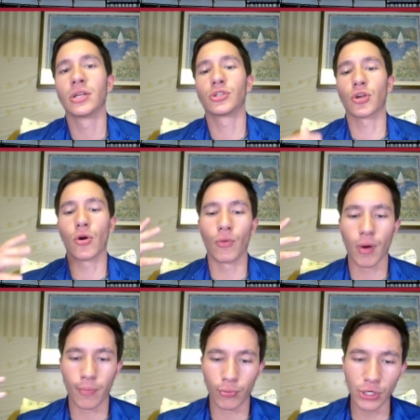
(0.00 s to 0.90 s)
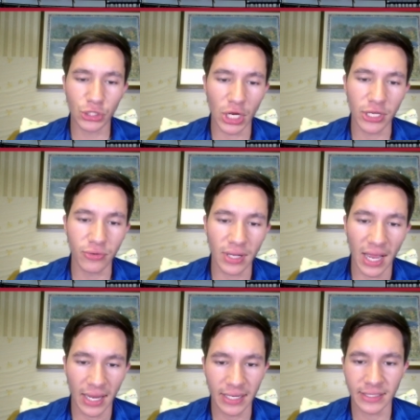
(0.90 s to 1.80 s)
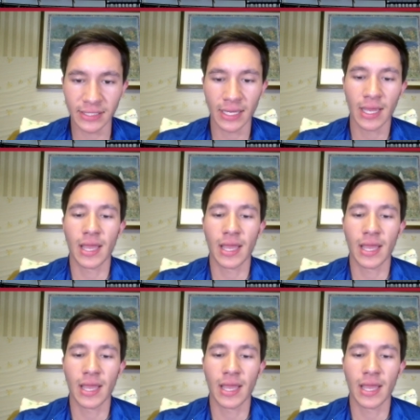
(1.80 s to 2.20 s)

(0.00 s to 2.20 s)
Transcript: So appreciate you guys,